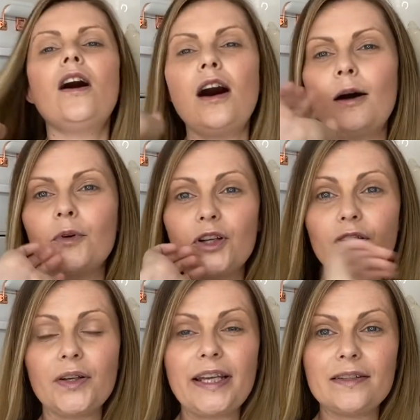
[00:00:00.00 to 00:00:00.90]
I'm going to
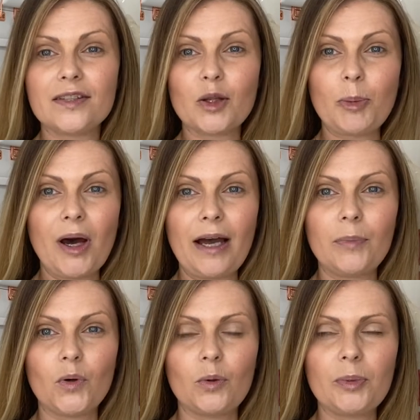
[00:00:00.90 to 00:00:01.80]
look into the
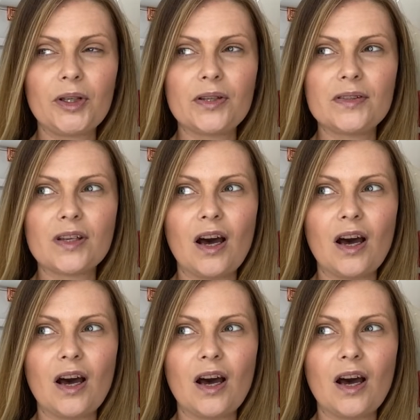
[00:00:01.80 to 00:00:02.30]
Bible because